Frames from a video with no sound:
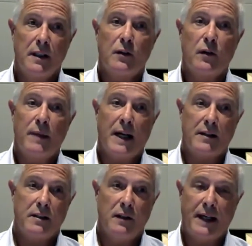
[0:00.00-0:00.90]
Going back
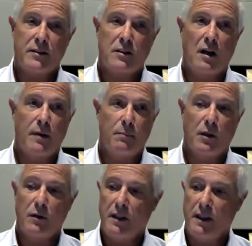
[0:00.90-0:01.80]
to Matt's comment
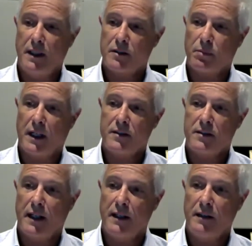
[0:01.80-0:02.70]
about the supply
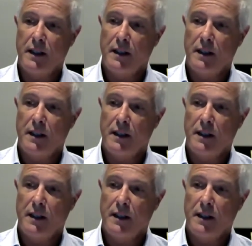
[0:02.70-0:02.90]
side,